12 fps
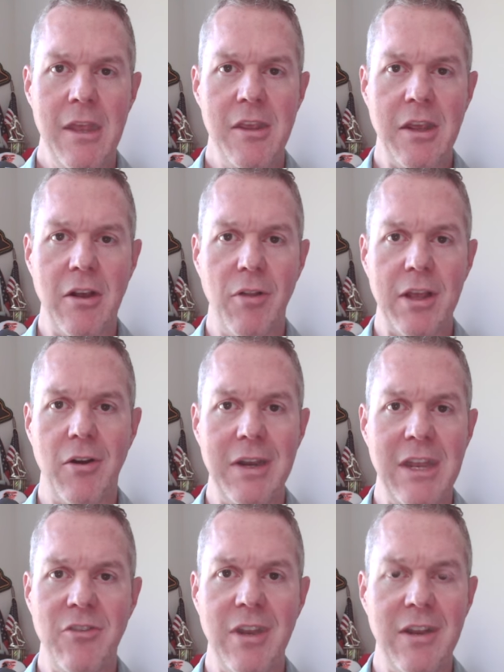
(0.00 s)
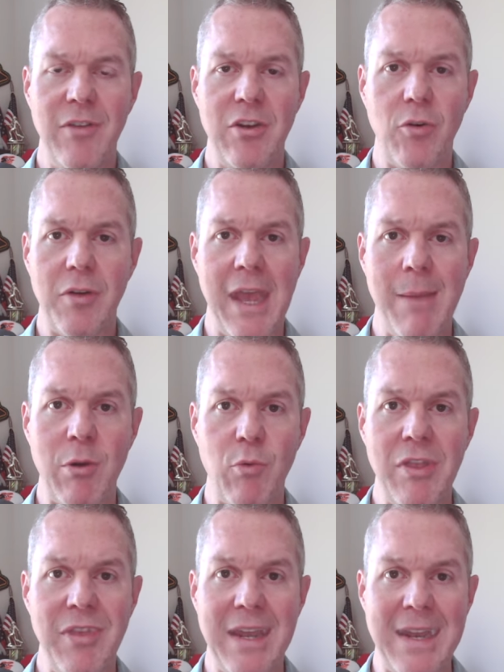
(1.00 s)
You can click on each individual game and
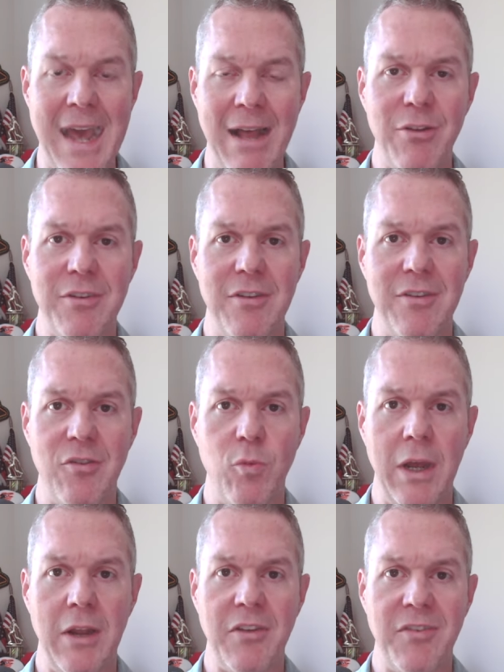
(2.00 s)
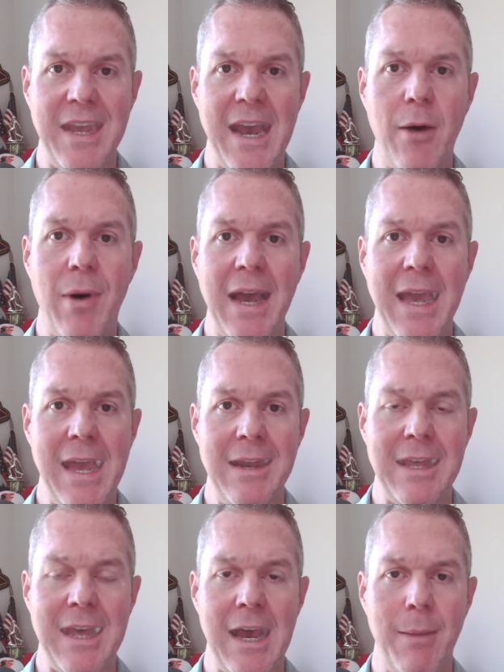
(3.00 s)
read the analysis as well to see how I
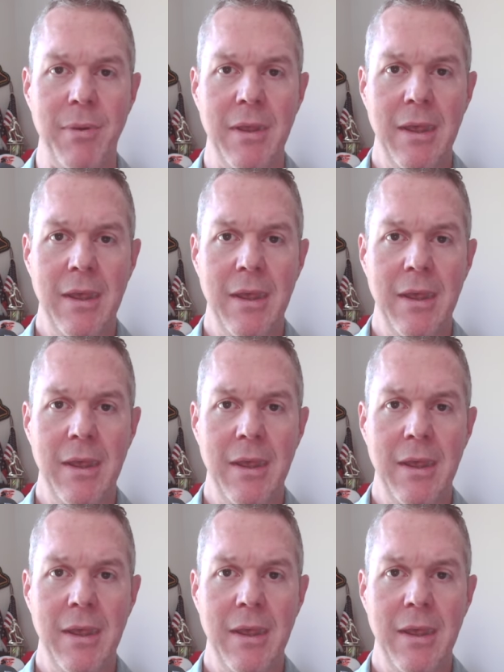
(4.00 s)
handicap